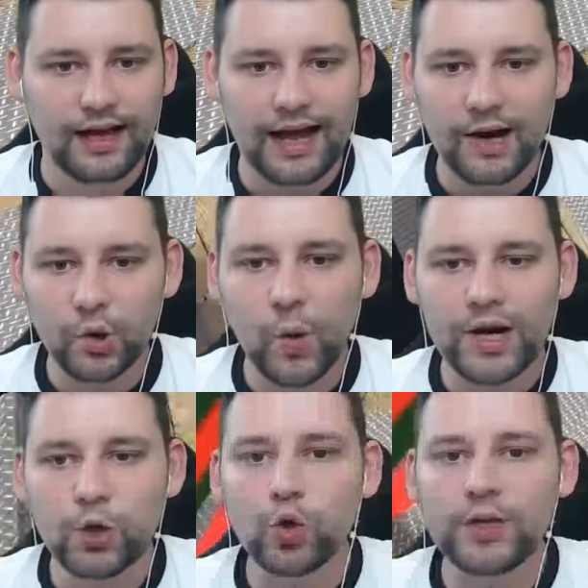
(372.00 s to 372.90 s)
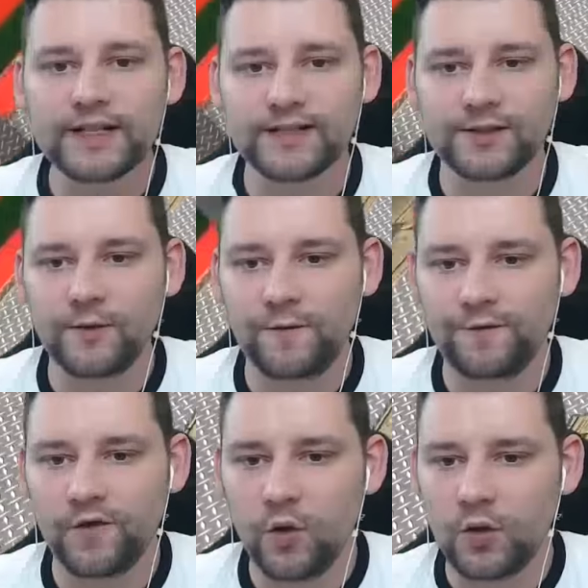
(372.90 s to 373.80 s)
How do I do this? You
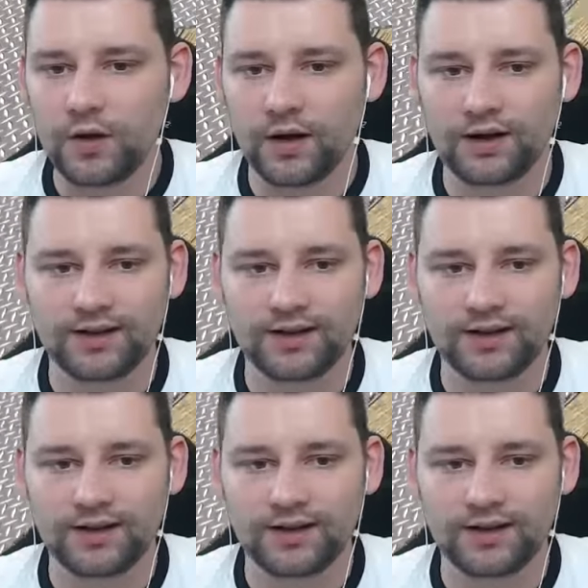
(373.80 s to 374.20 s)
fool!